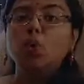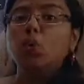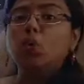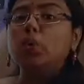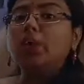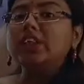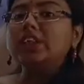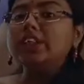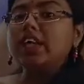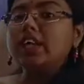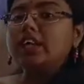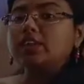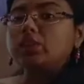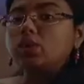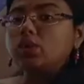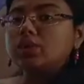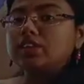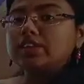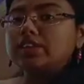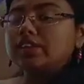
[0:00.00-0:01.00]
Which are
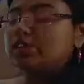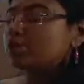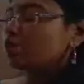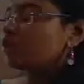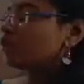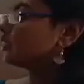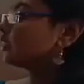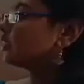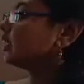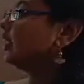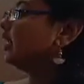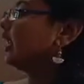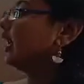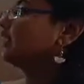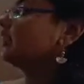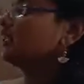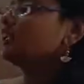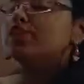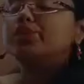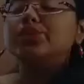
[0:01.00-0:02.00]
those resources?
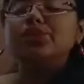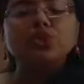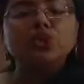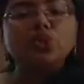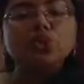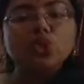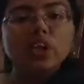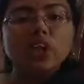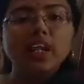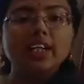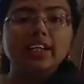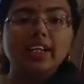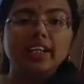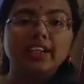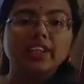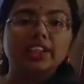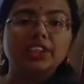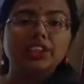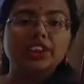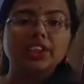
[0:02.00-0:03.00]
Like the solar
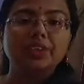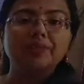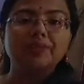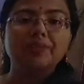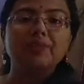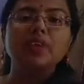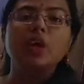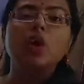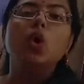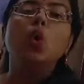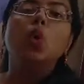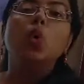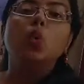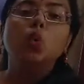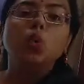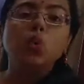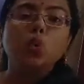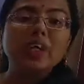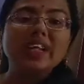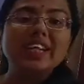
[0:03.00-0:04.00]
energy,
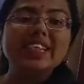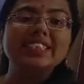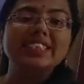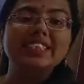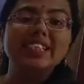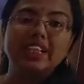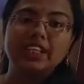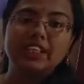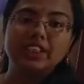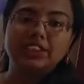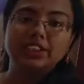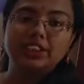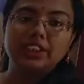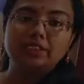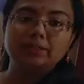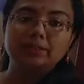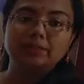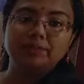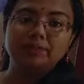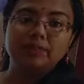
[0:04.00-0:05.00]
wind energy,